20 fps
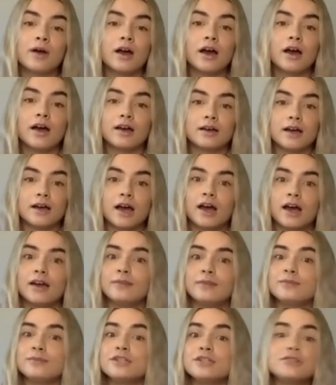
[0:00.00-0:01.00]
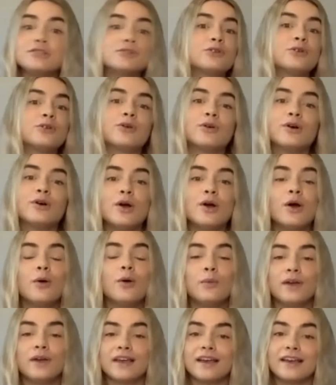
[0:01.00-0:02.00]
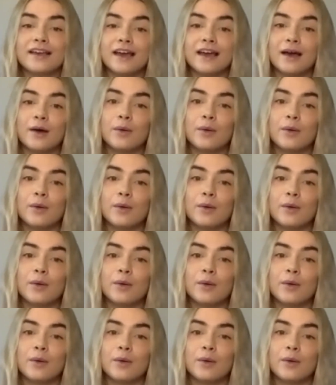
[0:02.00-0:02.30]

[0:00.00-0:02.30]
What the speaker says: I'm sure we can get